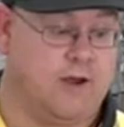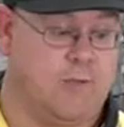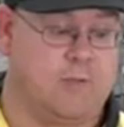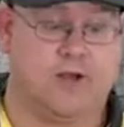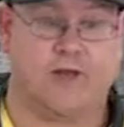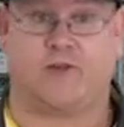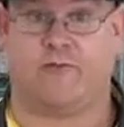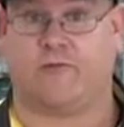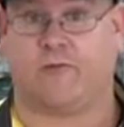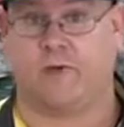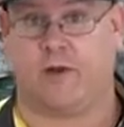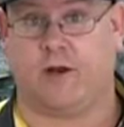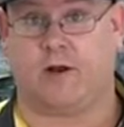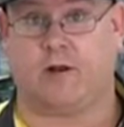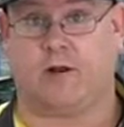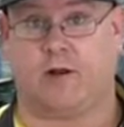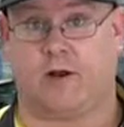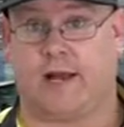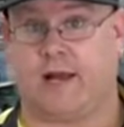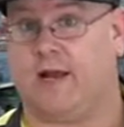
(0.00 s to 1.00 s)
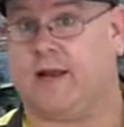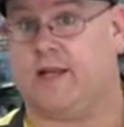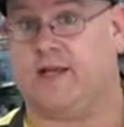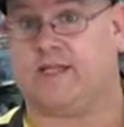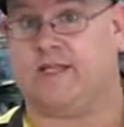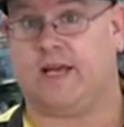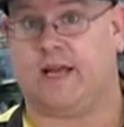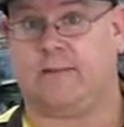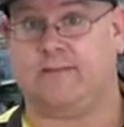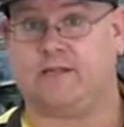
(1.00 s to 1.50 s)
which, looking at the
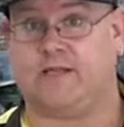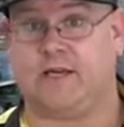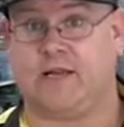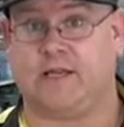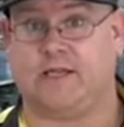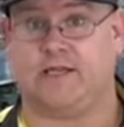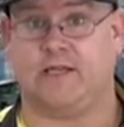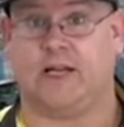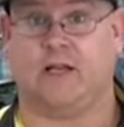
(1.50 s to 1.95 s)
setup sheets,